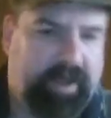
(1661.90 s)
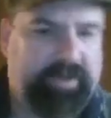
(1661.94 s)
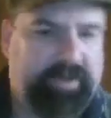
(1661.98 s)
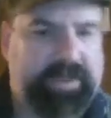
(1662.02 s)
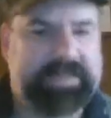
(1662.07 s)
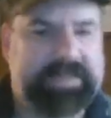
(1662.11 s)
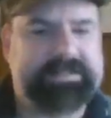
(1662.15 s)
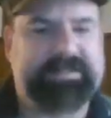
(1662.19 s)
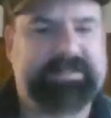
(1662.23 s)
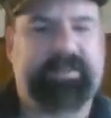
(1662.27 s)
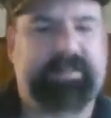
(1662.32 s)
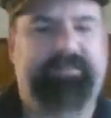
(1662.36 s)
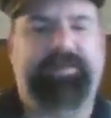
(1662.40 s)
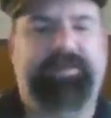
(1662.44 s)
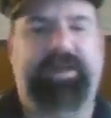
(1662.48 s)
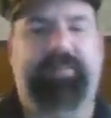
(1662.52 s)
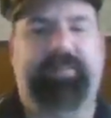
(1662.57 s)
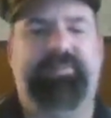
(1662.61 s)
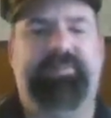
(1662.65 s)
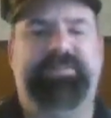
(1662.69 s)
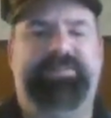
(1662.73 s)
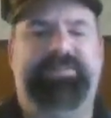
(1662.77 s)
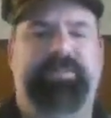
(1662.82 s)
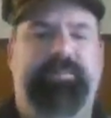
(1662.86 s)
that stuff
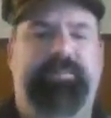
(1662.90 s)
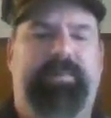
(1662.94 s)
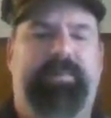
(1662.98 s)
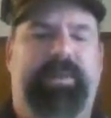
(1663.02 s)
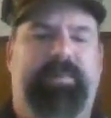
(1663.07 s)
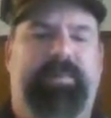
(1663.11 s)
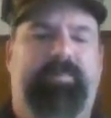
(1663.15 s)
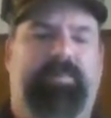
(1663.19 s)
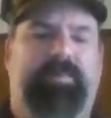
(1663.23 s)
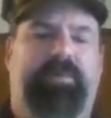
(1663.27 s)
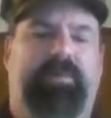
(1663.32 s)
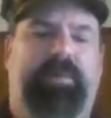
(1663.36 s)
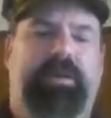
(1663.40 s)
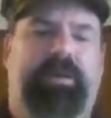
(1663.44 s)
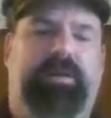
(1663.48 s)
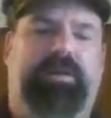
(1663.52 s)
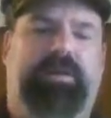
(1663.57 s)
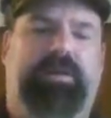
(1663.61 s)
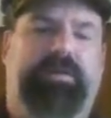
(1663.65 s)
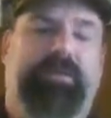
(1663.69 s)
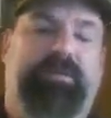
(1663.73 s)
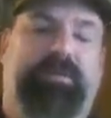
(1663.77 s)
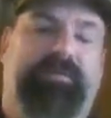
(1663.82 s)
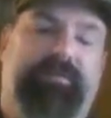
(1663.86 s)
happens to men more.
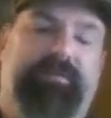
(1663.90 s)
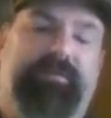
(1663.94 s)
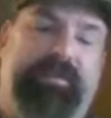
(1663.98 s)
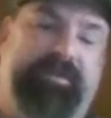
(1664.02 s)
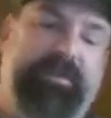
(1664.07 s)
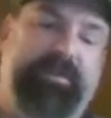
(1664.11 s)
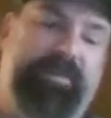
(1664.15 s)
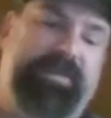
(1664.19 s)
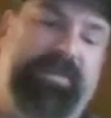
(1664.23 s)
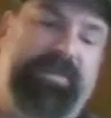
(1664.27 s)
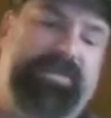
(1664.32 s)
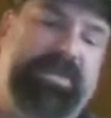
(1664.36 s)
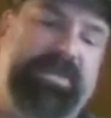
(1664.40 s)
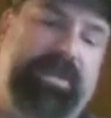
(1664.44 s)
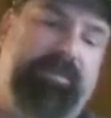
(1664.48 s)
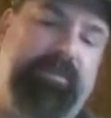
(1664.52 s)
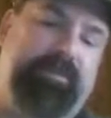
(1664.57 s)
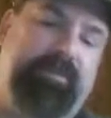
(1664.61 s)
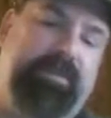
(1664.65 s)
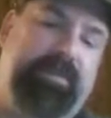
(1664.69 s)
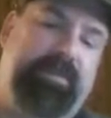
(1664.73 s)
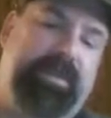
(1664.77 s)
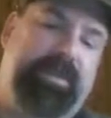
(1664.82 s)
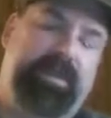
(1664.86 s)
50%
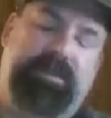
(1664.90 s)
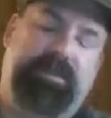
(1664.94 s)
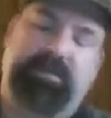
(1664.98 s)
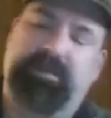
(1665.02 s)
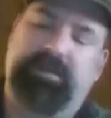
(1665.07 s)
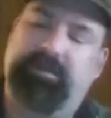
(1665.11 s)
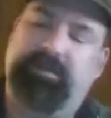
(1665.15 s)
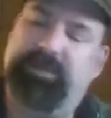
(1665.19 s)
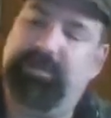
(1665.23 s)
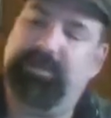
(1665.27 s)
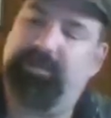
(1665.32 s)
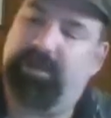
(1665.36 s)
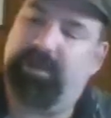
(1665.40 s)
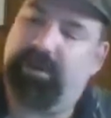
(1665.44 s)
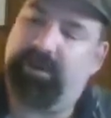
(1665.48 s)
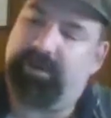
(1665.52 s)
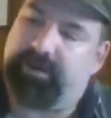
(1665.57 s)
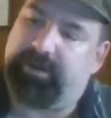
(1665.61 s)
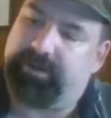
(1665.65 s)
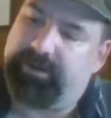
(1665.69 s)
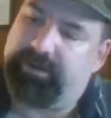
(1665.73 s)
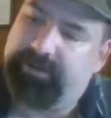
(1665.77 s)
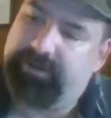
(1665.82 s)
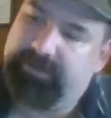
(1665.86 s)
more likely to be murdered.